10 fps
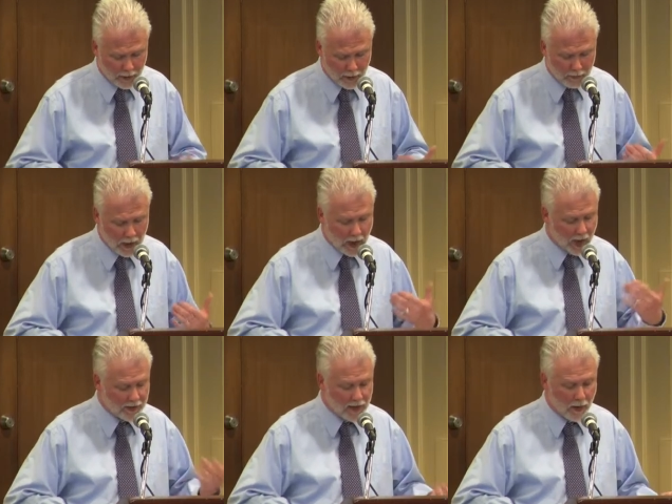um,
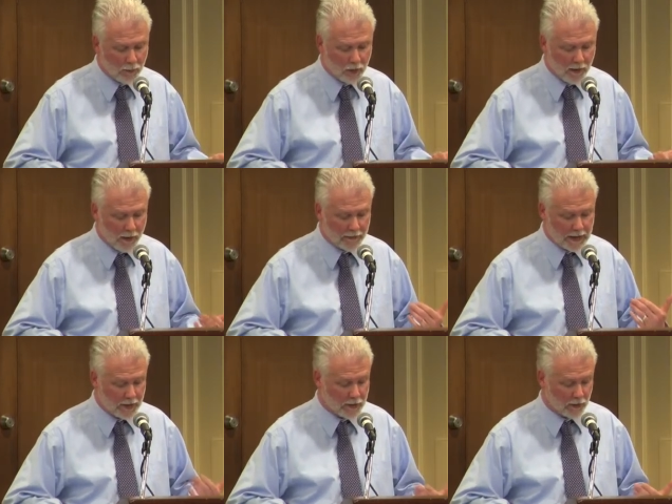a number of
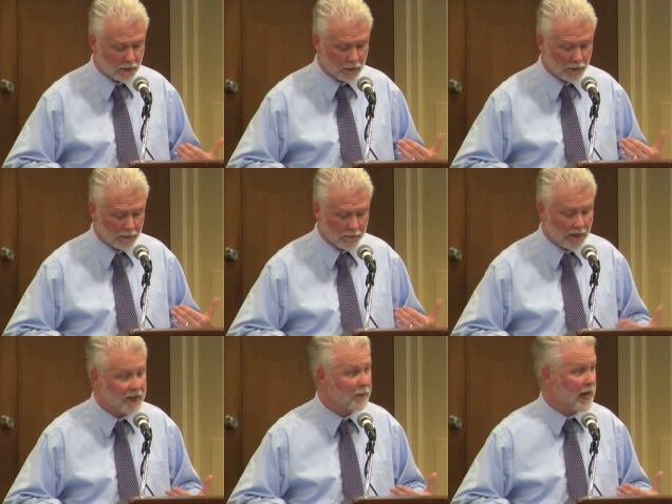internal
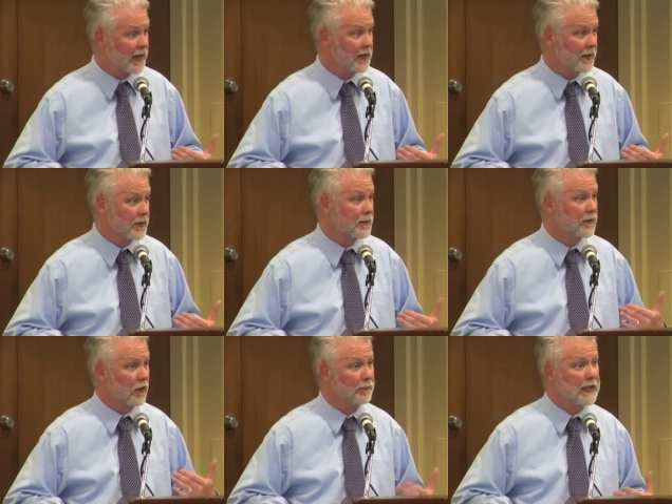funding mechanisms
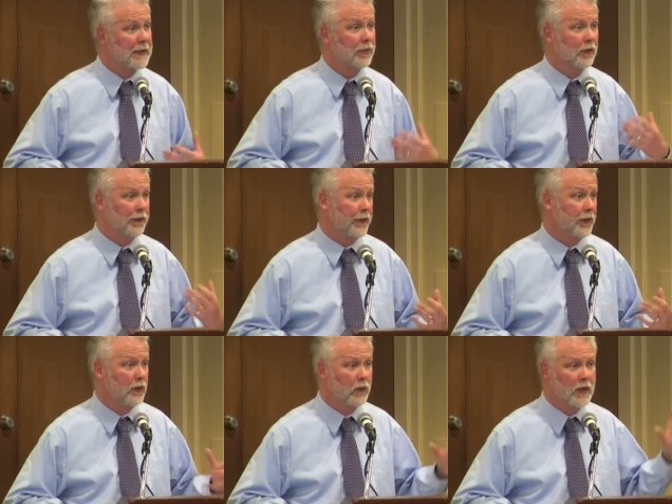for people
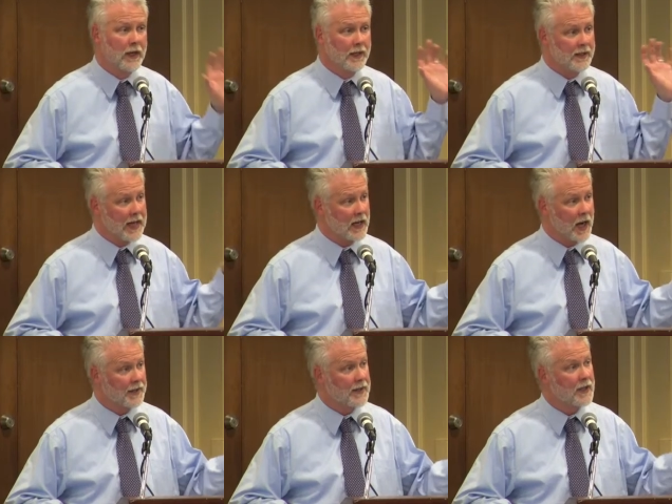to take
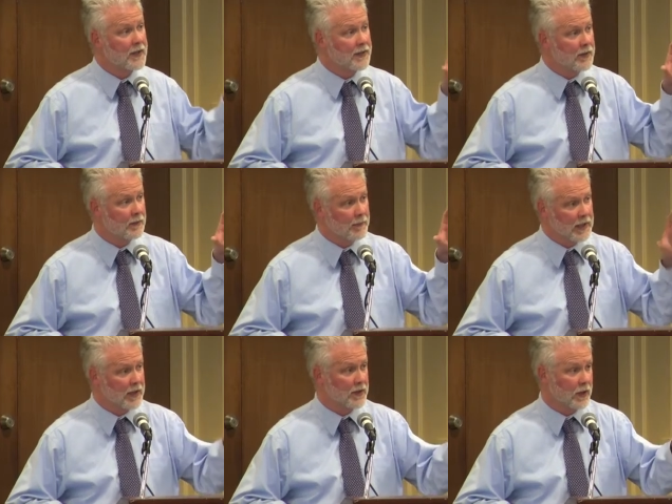ideas,
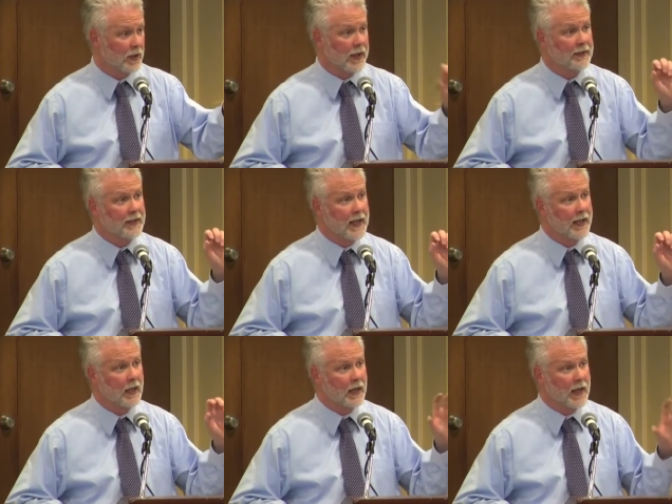begin to collect
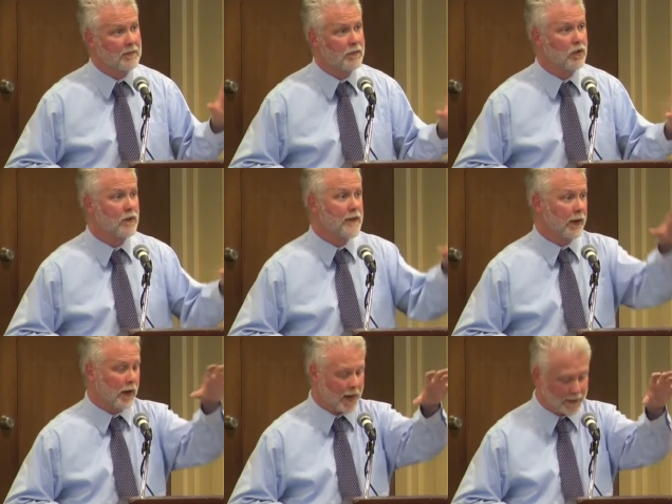data, and move
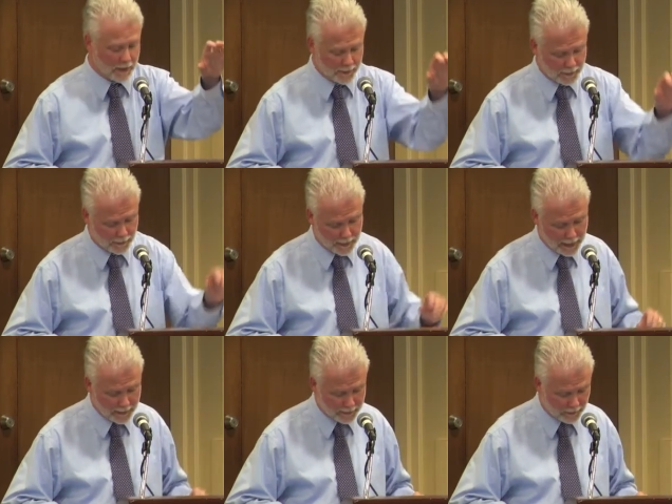their ideas to the
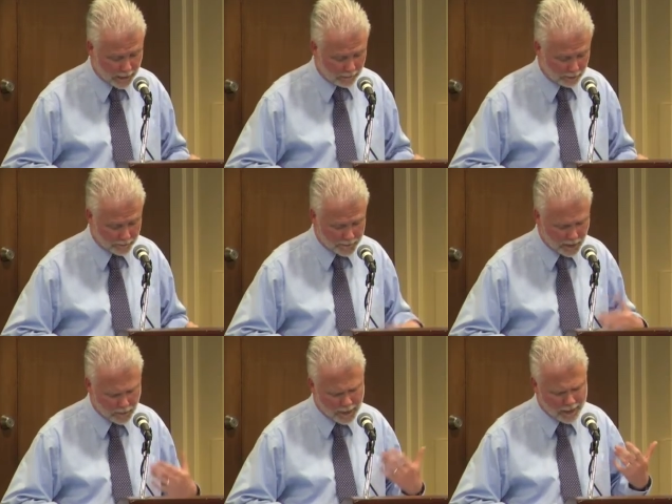next level.
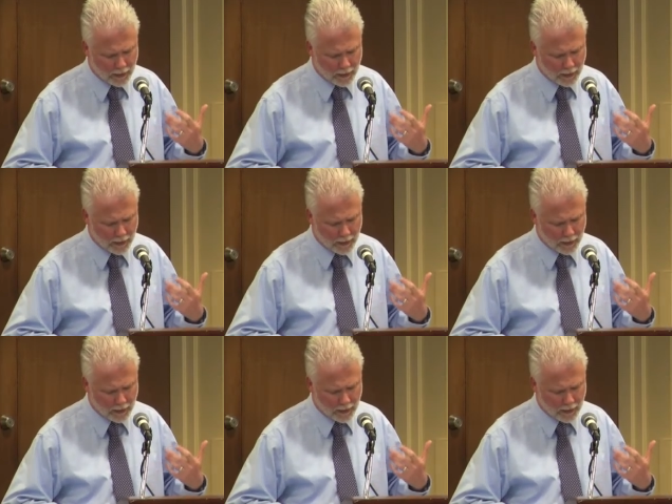So